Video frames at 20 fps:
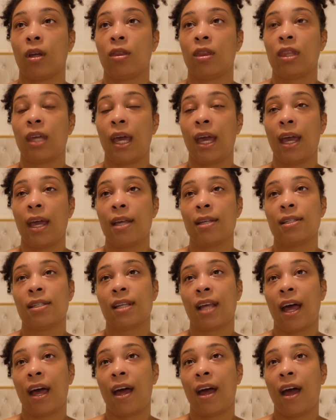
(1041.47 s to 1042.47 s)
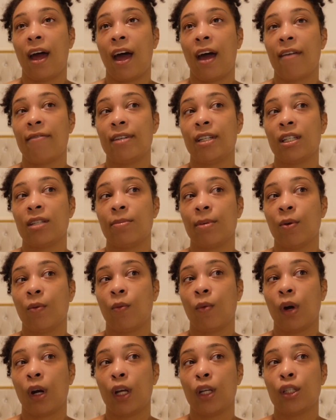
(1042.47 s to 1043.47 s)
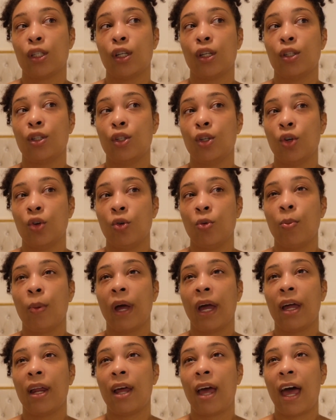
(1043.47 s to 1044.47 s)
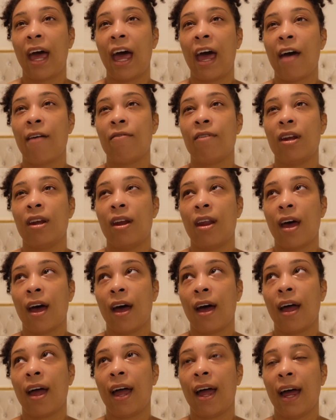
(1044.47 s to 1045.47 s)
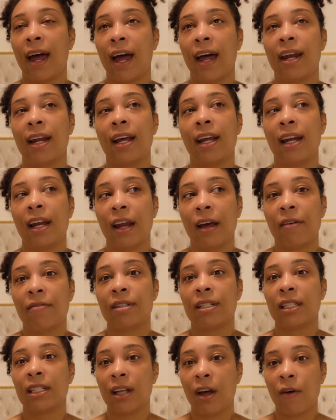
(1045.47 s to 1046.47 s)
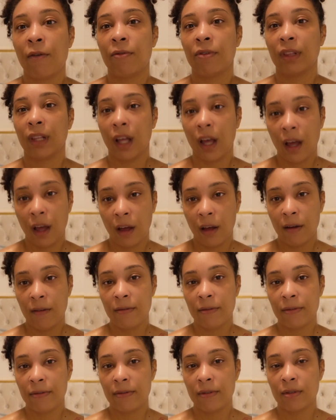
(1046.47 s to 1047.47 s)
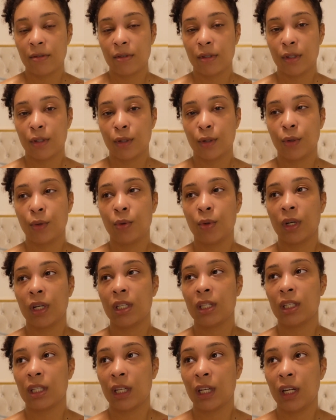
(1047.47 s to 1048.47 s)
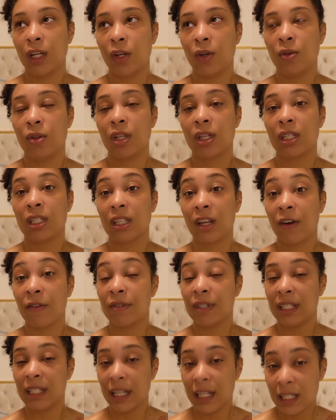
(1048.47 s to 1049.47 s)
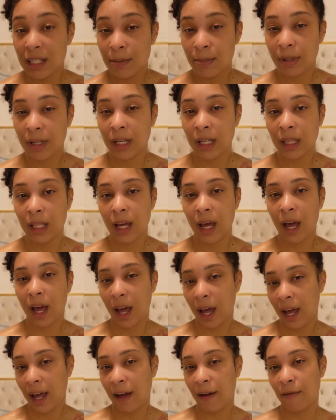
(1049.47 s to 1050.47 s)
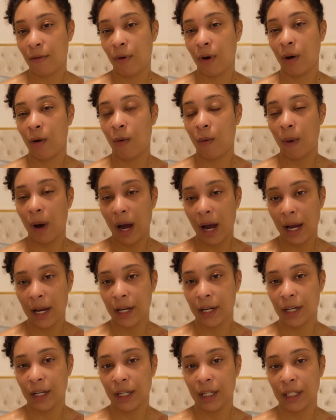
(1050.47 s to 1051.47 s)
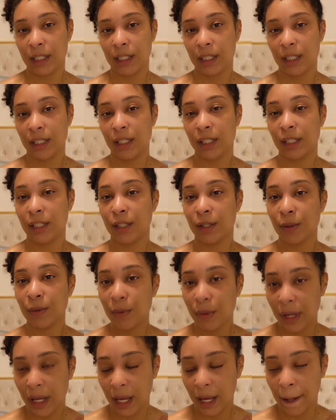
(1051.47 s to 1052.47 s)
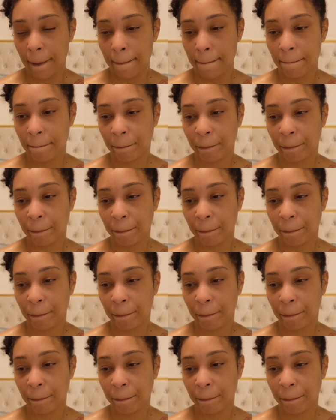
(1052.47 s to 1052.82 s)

things that I've just been wanting to do but have not had enough self love to continue the self discipline that I have required to do it,